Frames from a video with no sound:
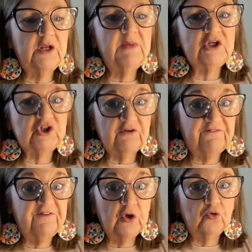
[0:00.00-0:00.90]
It makes you
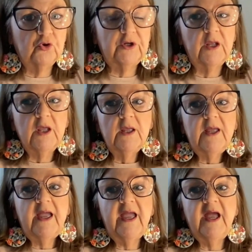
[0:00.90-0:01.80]
feel good.
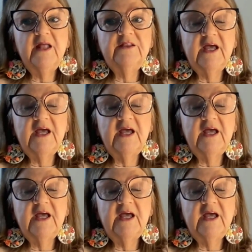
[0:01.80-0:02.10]
And